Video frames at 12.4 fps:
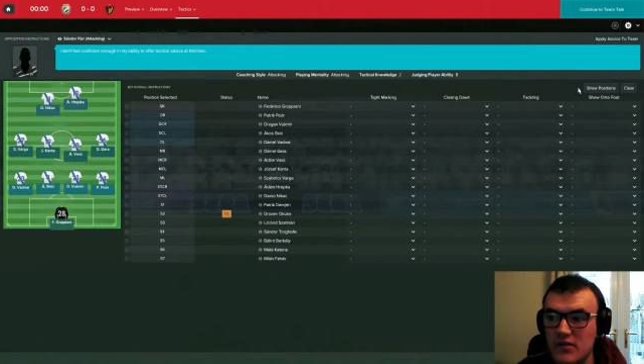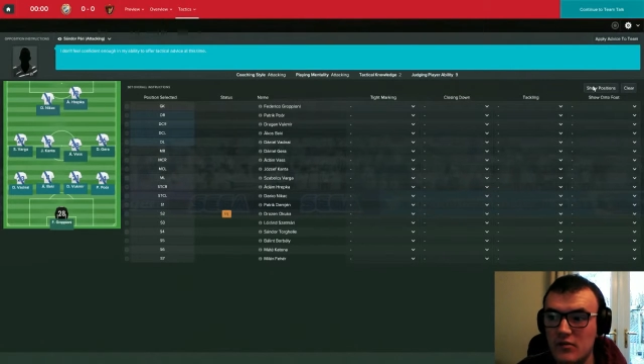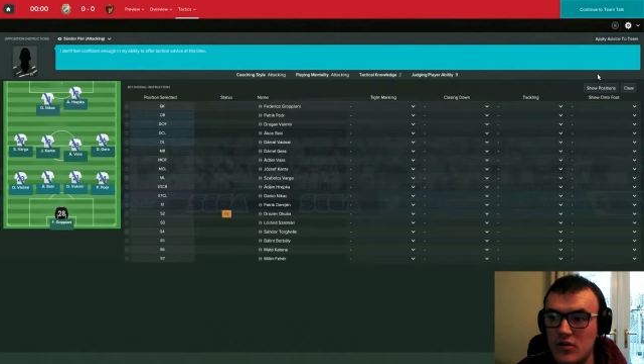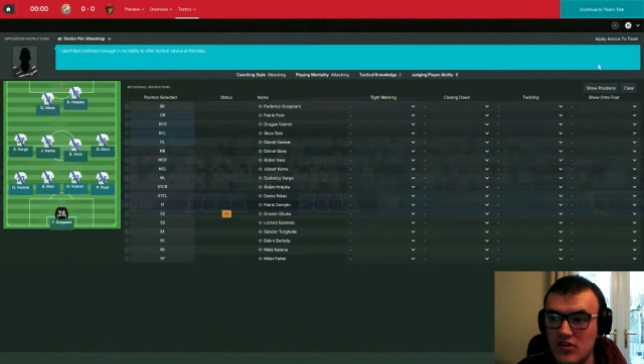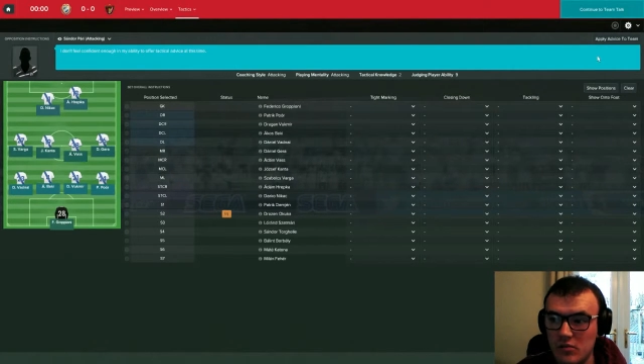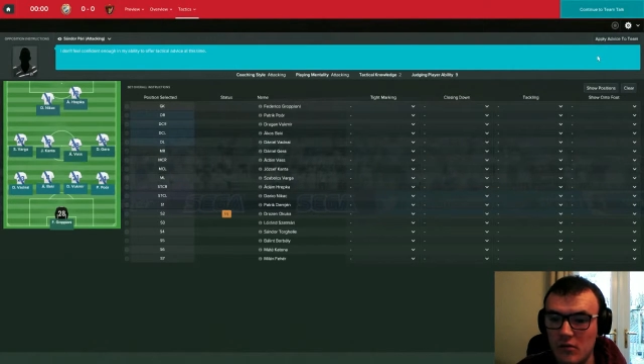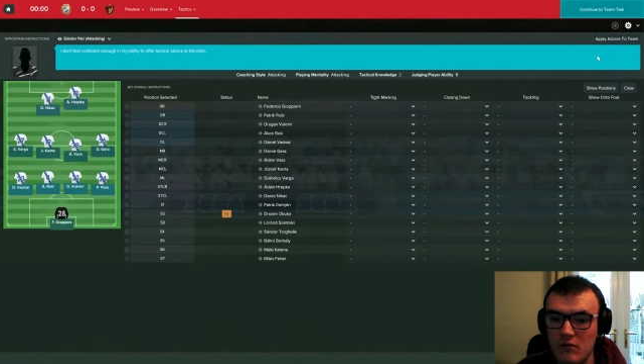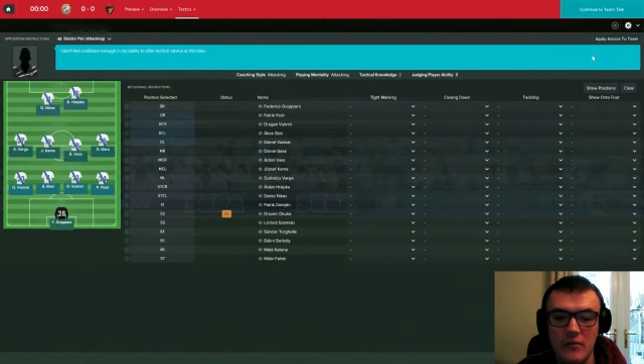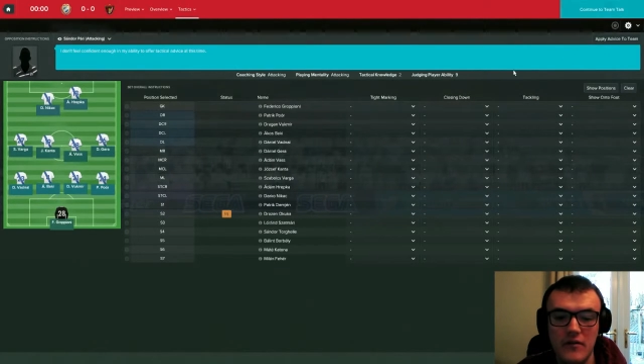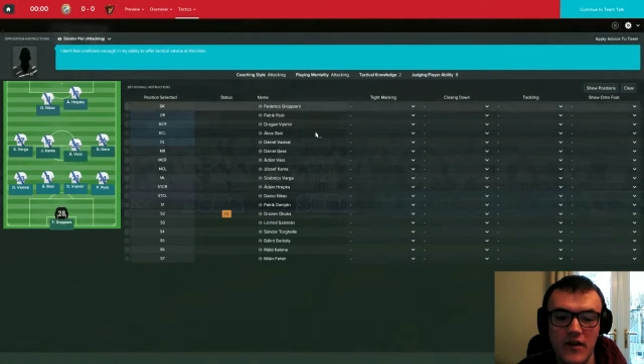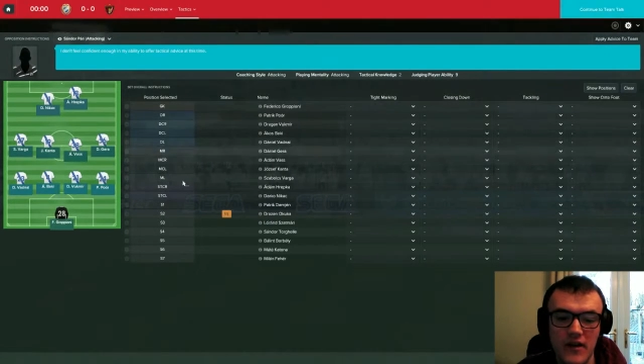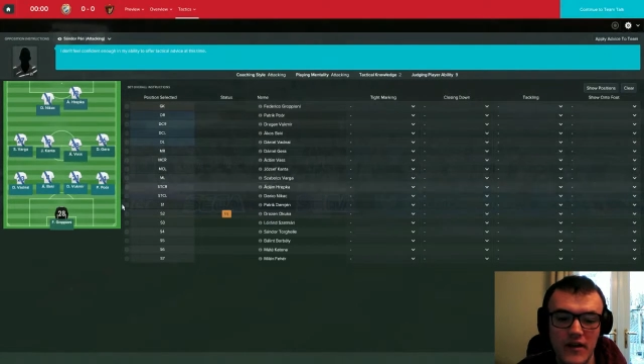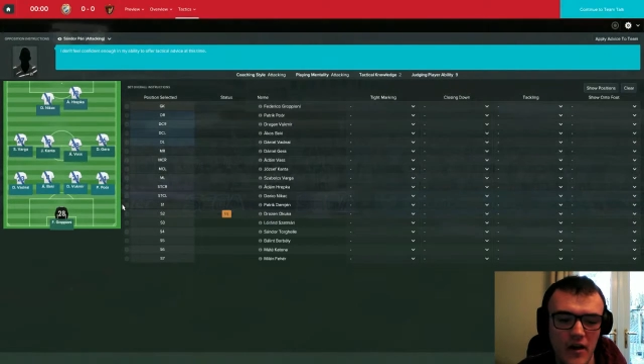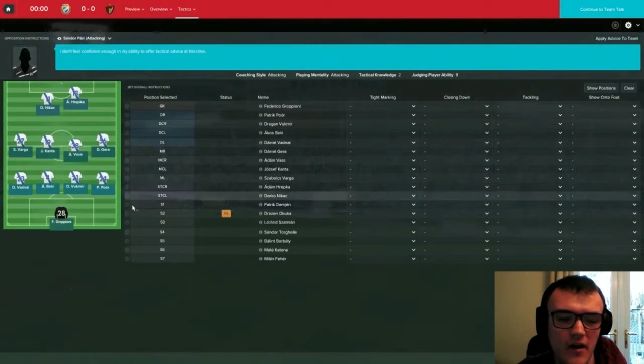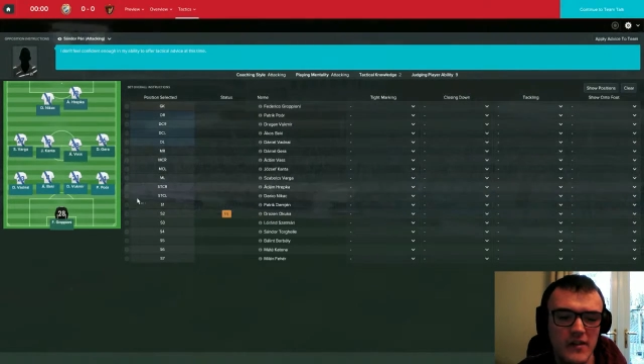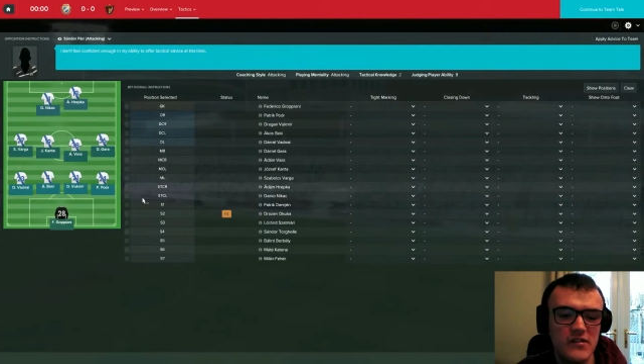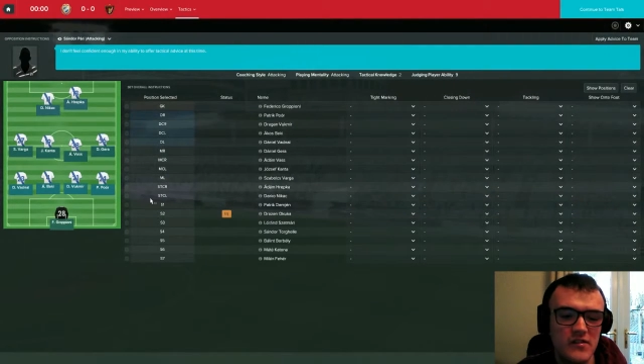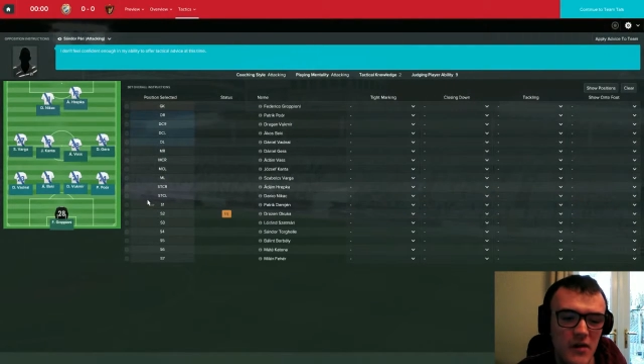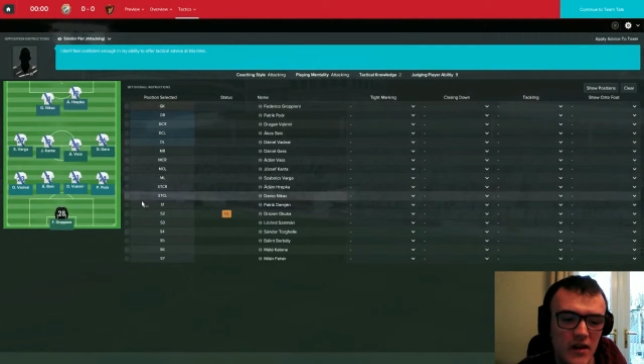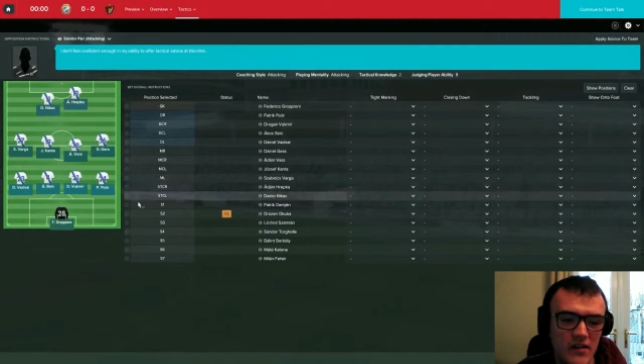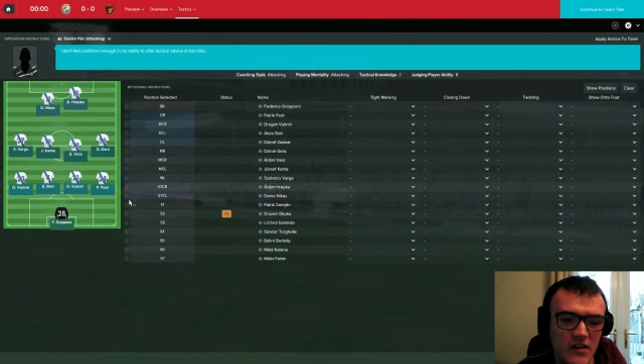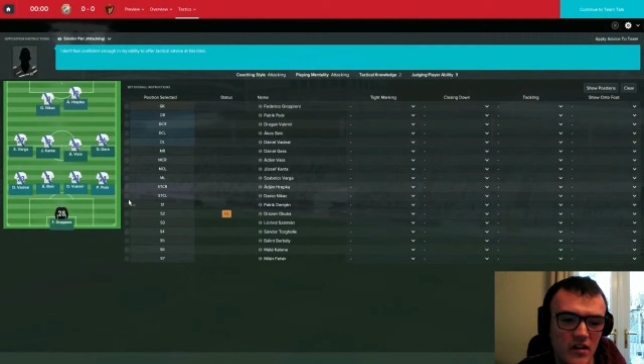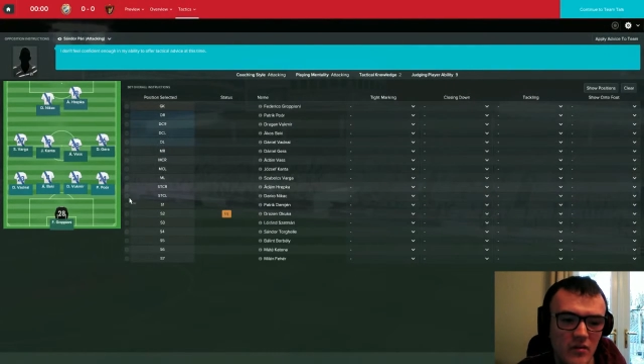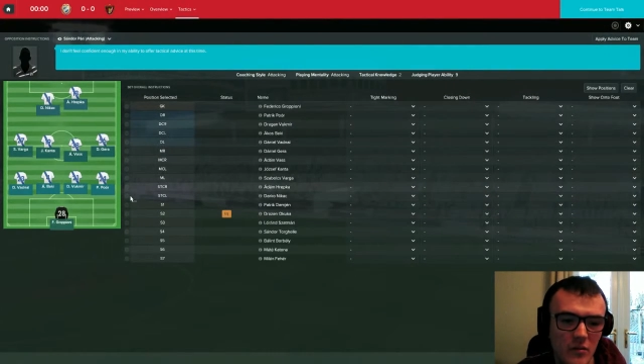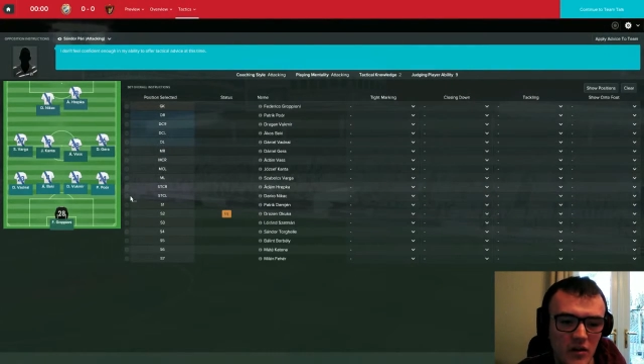we should probably find out. It doesn't matter
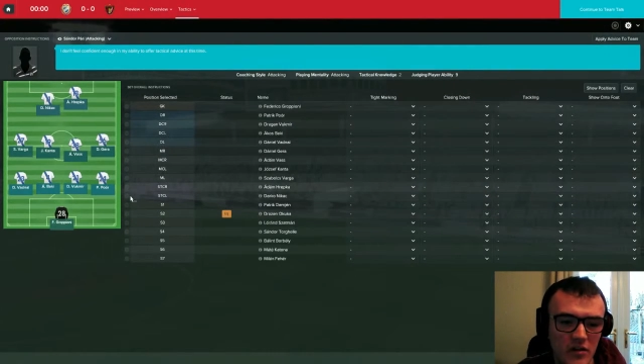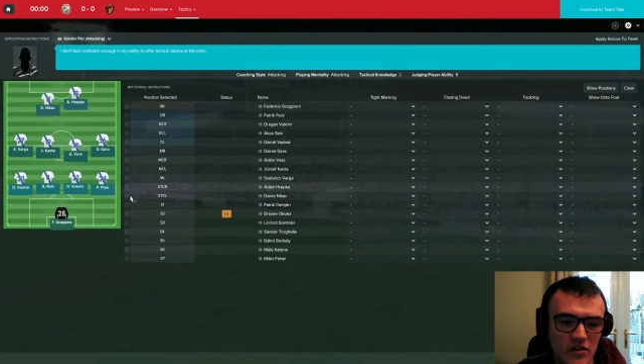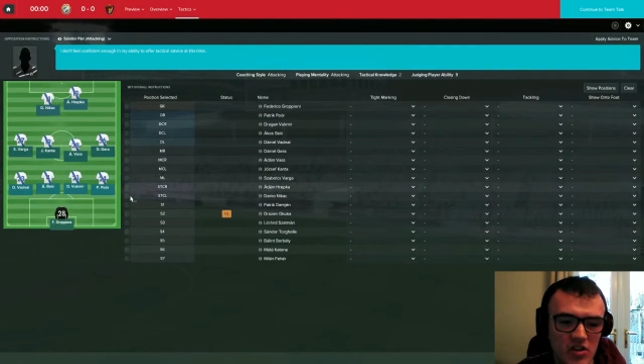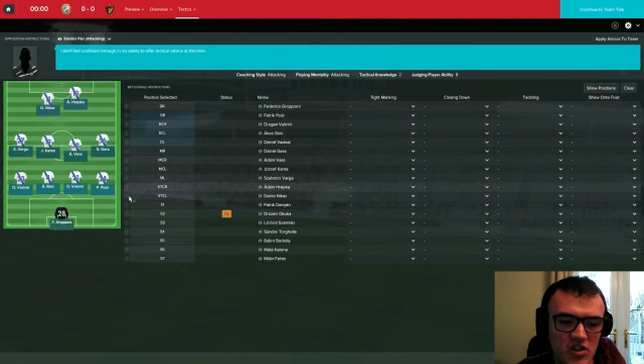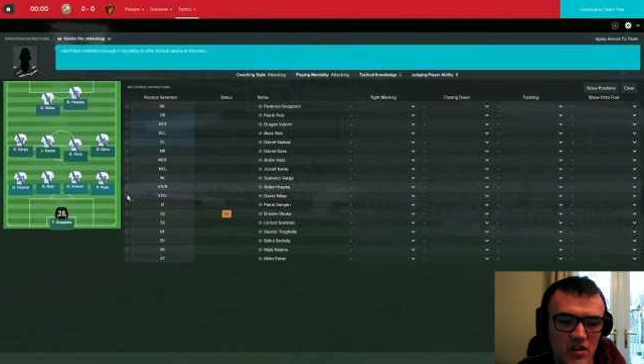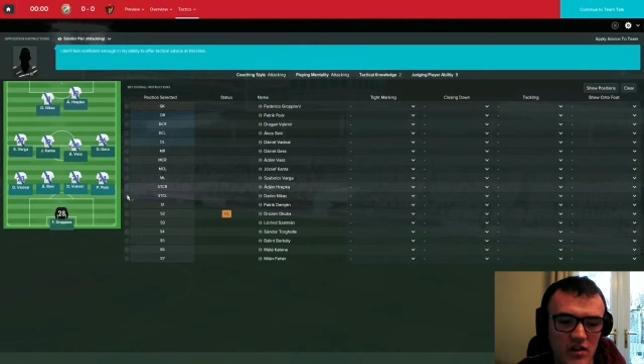too much,